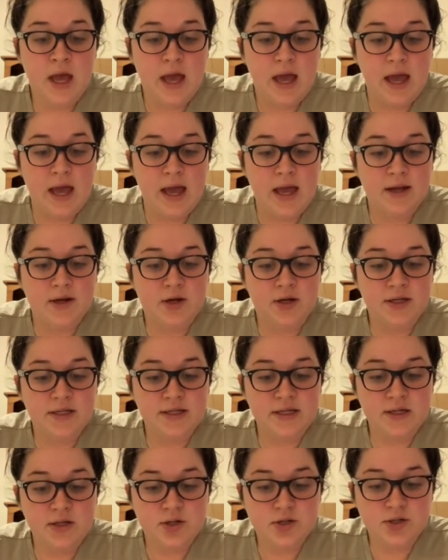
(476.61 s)
At
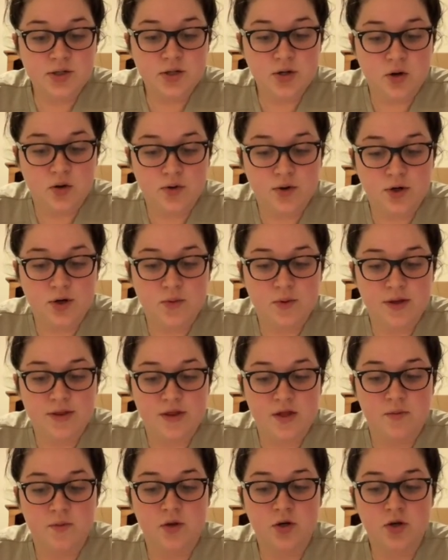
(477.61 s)
19 years or older with
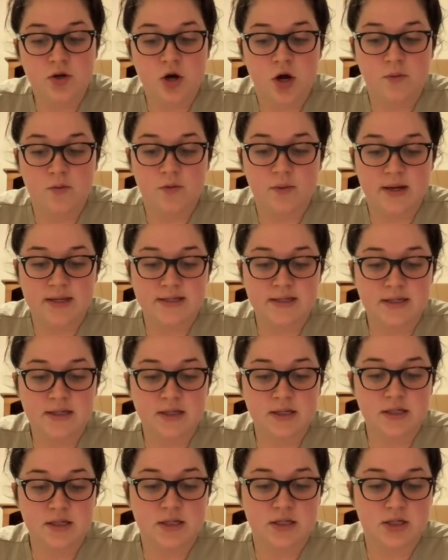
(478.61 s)
immunocompromising
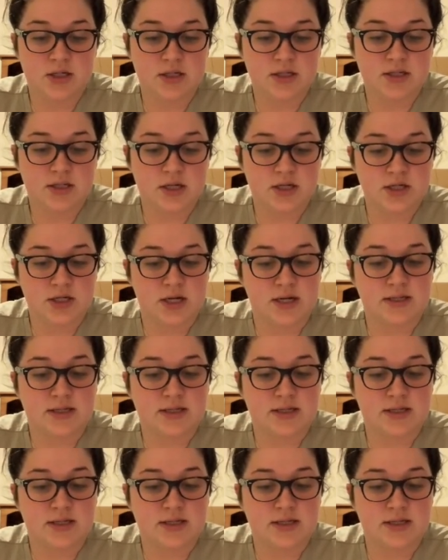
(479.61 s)
conditions such as